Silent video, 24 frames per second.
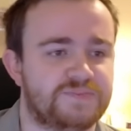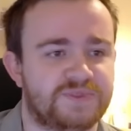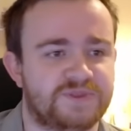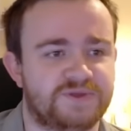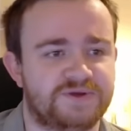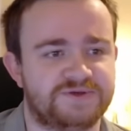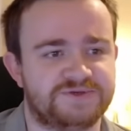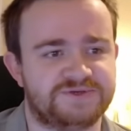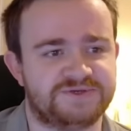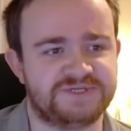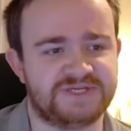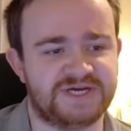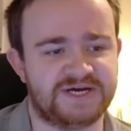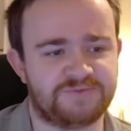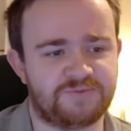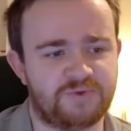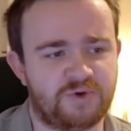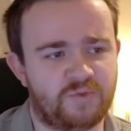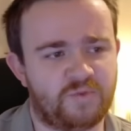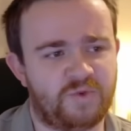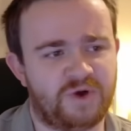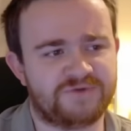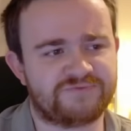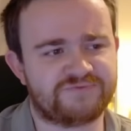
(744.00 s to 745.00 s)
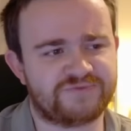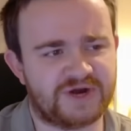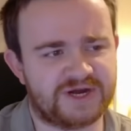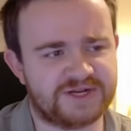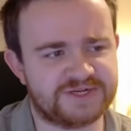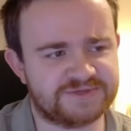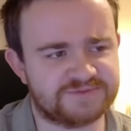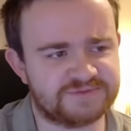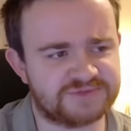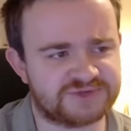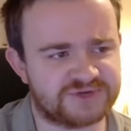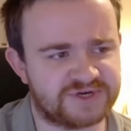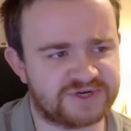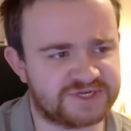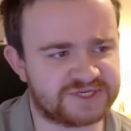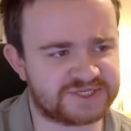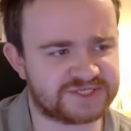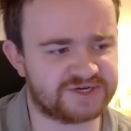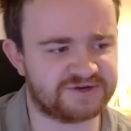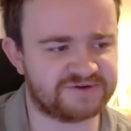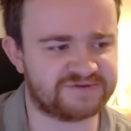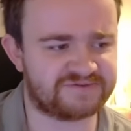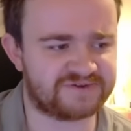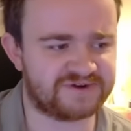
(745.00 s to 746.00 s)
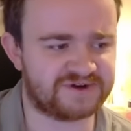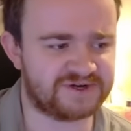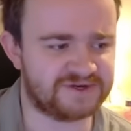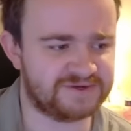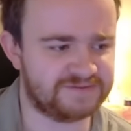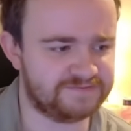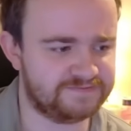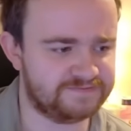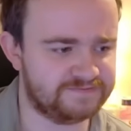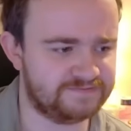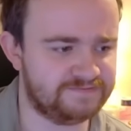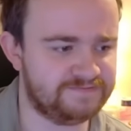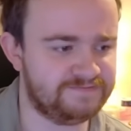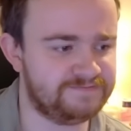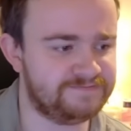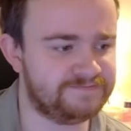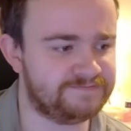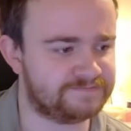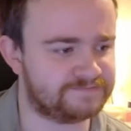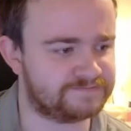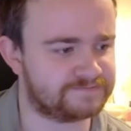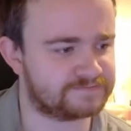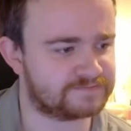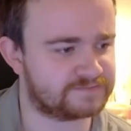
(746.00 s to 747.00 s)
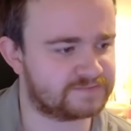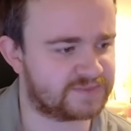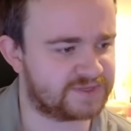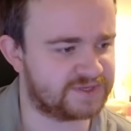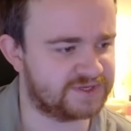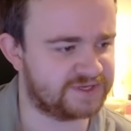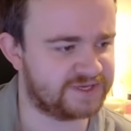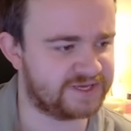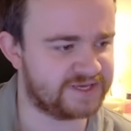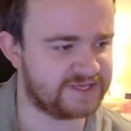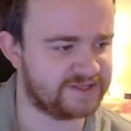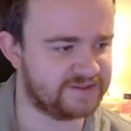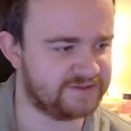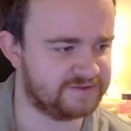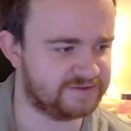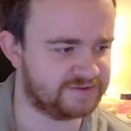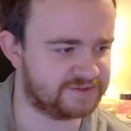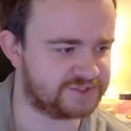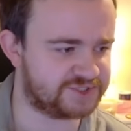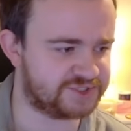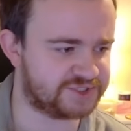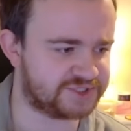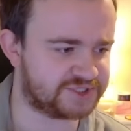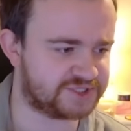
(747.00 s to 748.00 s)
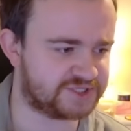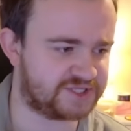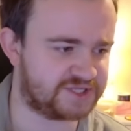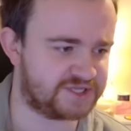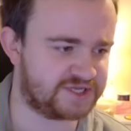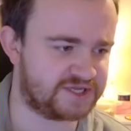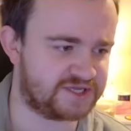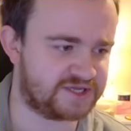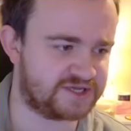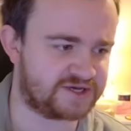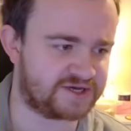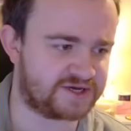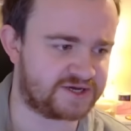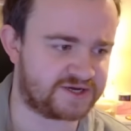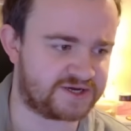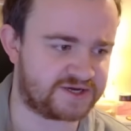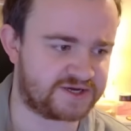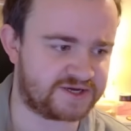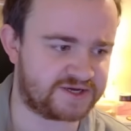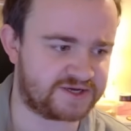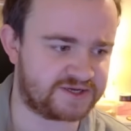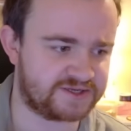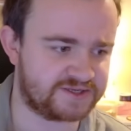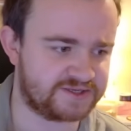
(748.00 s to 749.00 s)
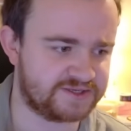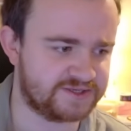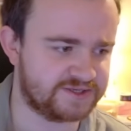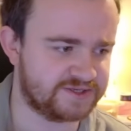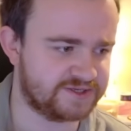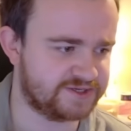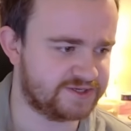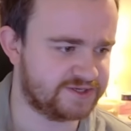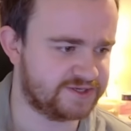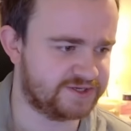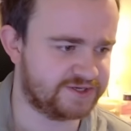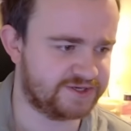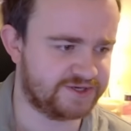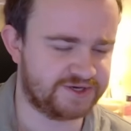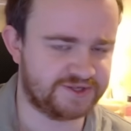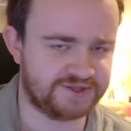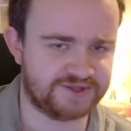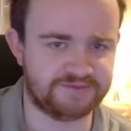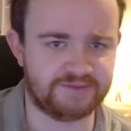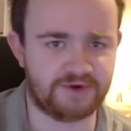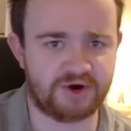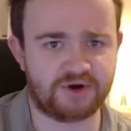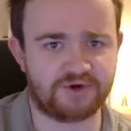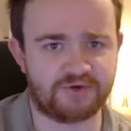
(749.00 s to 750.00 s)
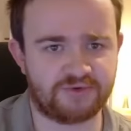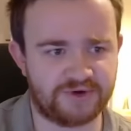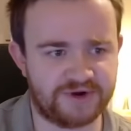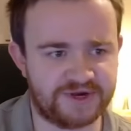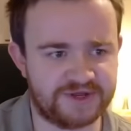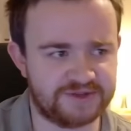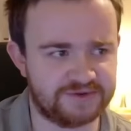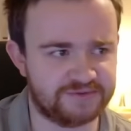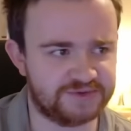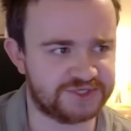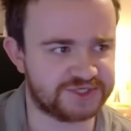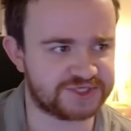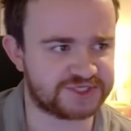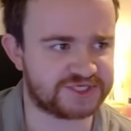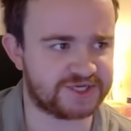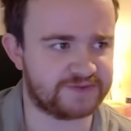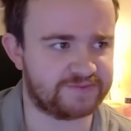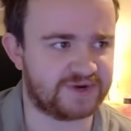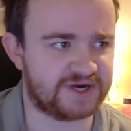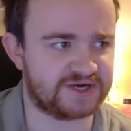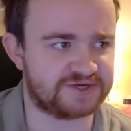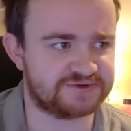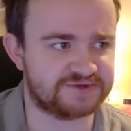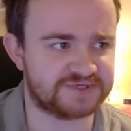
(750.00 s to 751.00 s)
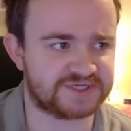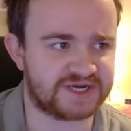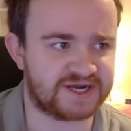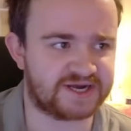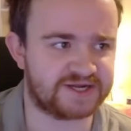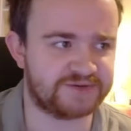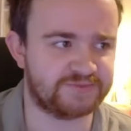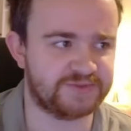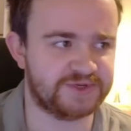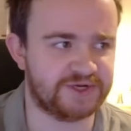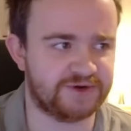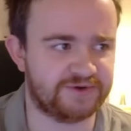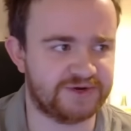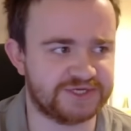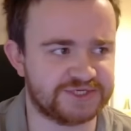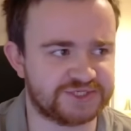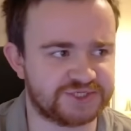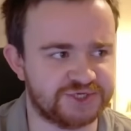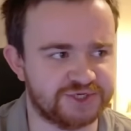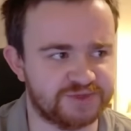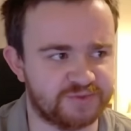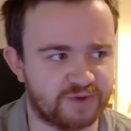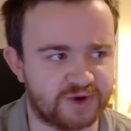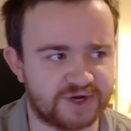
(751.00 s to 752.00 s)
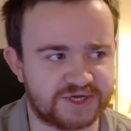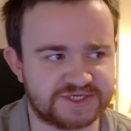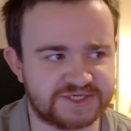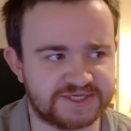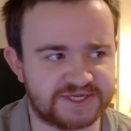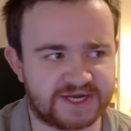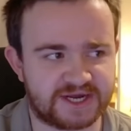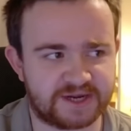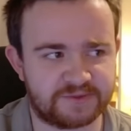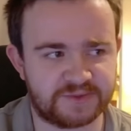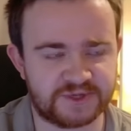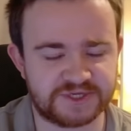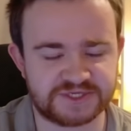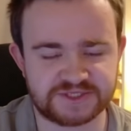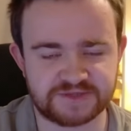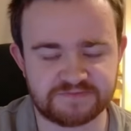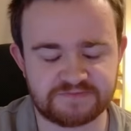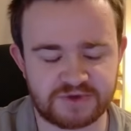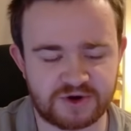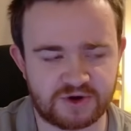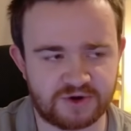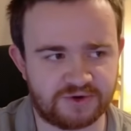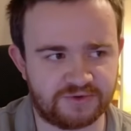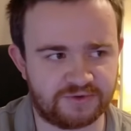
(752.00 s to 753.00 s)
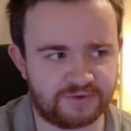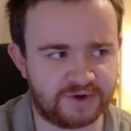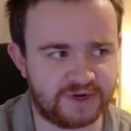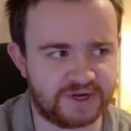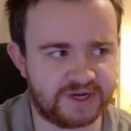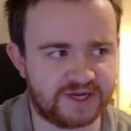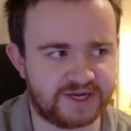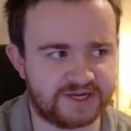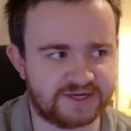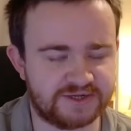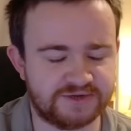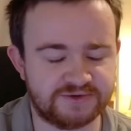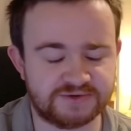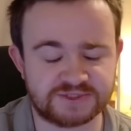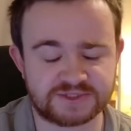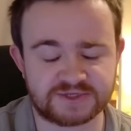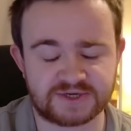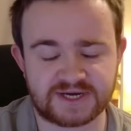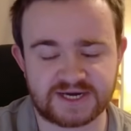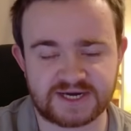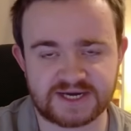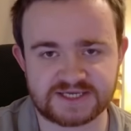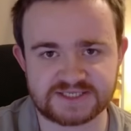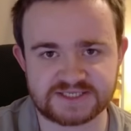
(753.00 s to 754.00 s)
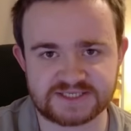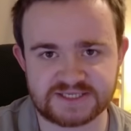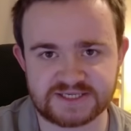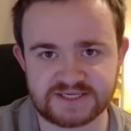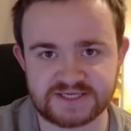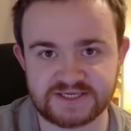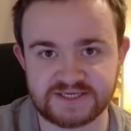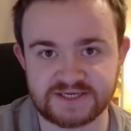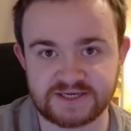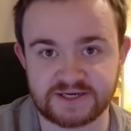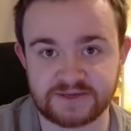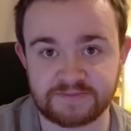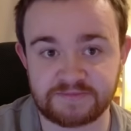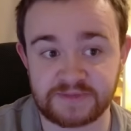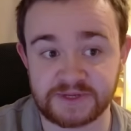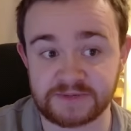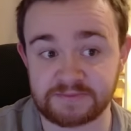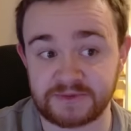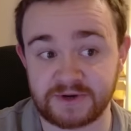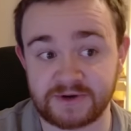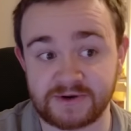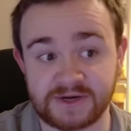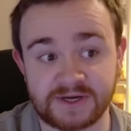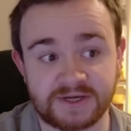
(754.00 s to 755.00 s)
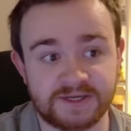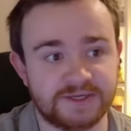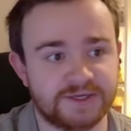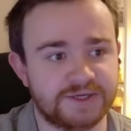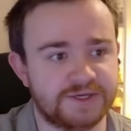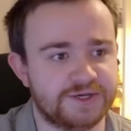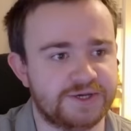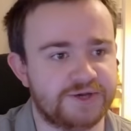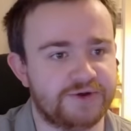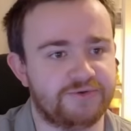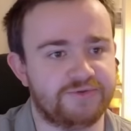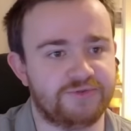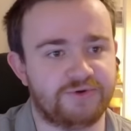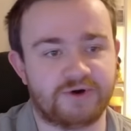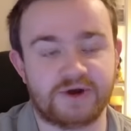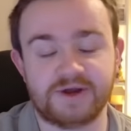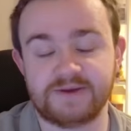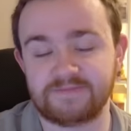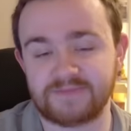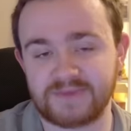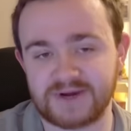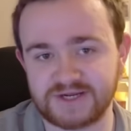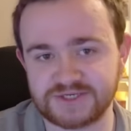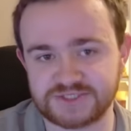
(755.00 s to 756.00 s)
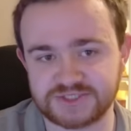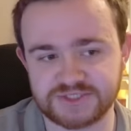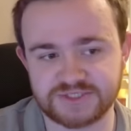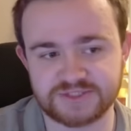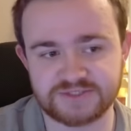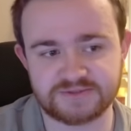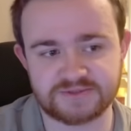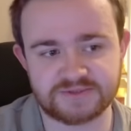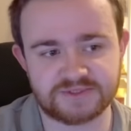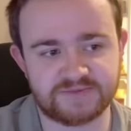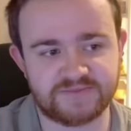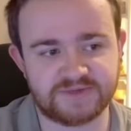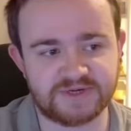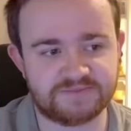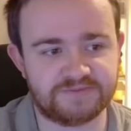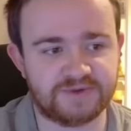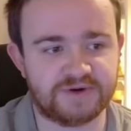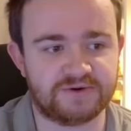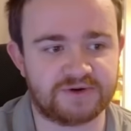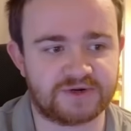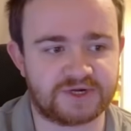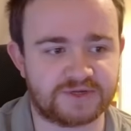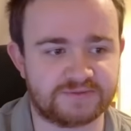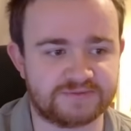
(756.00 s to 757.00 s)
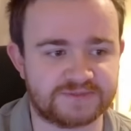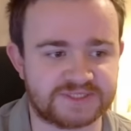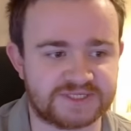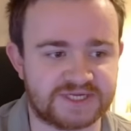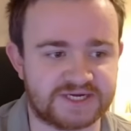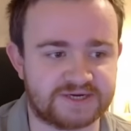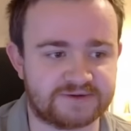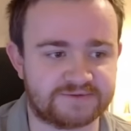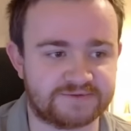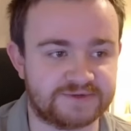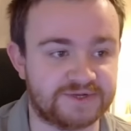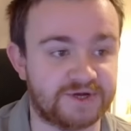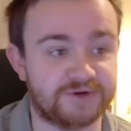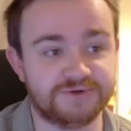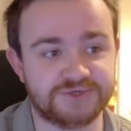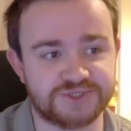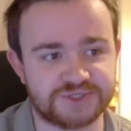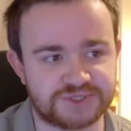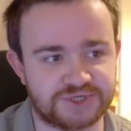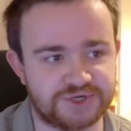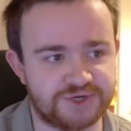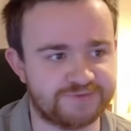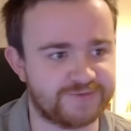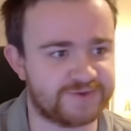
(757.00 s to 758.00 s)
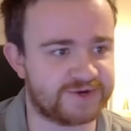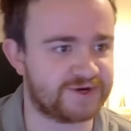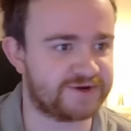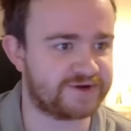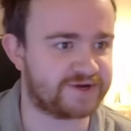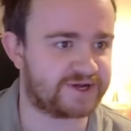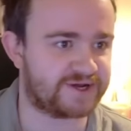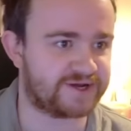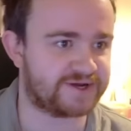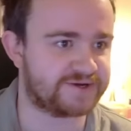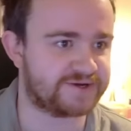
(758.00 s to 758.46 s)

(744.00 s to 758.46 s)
So he's had, what, 1 random trigger so far. In just the Marguerite that we just sent back to his hand. And we know he has 2 bricks in hand. He has the Marguerite and he also has the Big Boa. Although I imagine the Big Boa comes down. No, just Kuma. Okay.